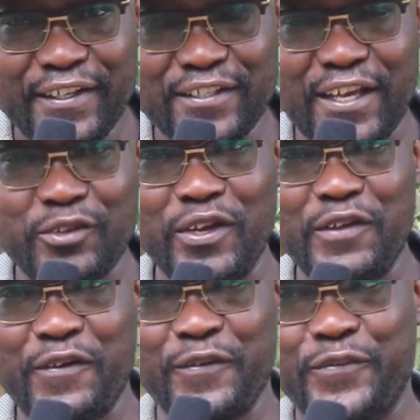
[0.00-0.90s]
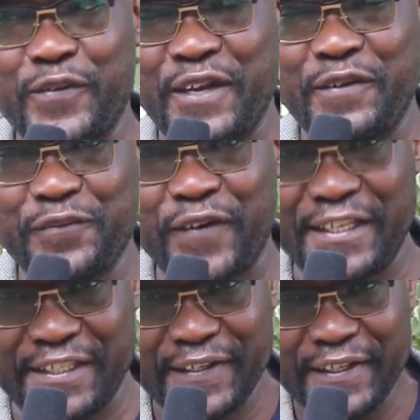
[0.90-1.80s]
It's actually very
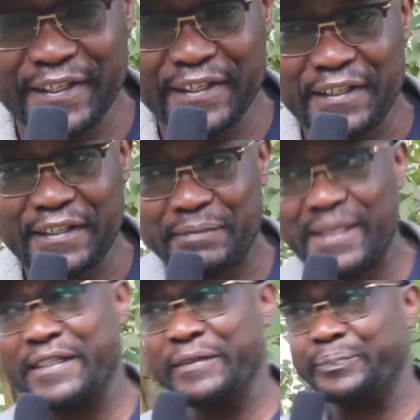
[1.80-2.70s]
funny. But